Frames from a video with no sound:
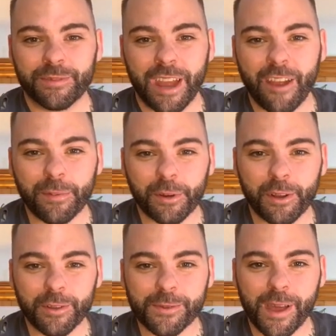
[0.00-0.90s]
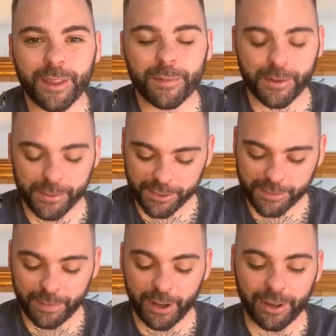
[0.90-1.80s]
Everyone knows about the boots,
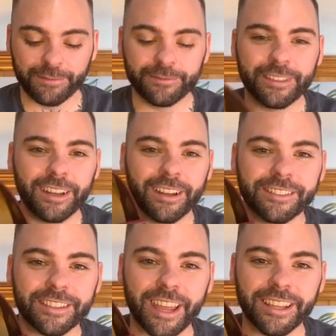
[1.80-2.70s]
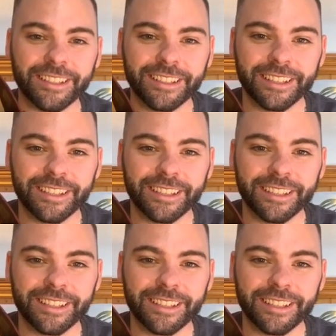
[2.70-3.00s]
but today